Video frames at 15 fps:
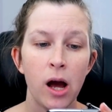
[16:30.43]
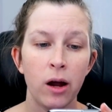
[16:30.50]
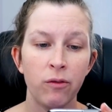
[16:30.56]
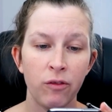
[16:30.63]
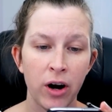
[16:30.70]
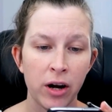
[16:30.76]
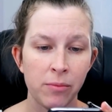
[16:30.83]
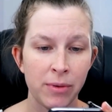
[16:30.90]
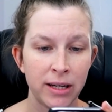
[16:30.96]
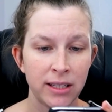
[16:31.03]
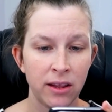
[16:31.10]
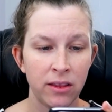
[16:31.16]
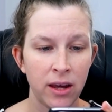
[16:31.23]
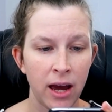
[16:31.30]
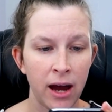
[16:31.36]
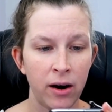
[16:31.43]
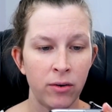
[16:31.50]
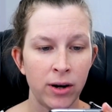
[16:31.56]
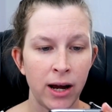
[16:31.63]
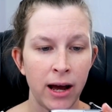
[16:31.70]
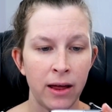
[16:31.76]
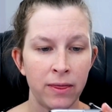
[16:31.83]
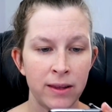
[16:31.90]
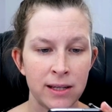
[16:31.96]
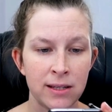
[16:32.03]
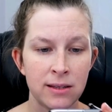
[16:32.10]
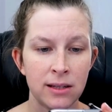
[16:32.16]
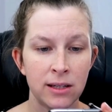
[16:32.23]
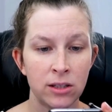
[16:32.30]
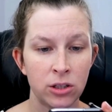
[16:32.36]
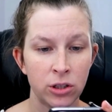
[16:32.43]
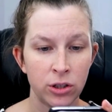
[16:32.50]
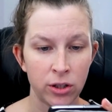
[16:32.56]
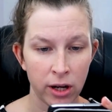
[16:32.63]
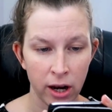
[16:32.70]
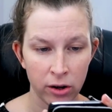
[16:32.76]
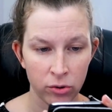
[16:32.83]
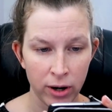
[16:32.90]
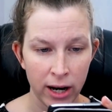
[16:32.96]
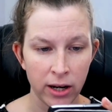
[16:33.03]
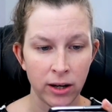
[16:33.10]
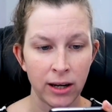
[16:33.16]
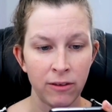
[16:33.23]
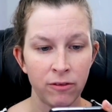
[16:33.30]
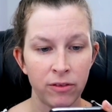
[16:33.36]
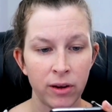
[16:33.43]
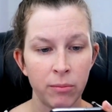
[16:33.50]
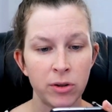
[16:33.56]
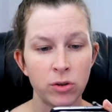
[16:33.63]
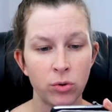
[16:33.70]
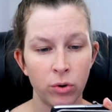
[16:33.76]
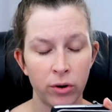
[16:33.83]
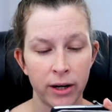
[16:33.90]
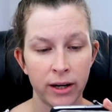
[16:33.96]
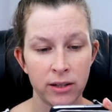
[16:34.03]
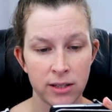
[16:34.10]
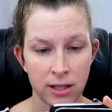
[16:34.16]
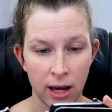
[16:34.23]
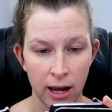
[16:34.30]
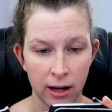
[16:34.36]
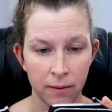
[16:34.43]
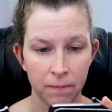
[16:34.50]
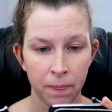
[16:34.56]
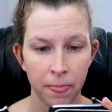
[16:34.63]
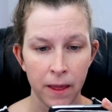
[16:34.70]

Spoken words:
environment in the area, and this in turn can create an inflammatory cascade.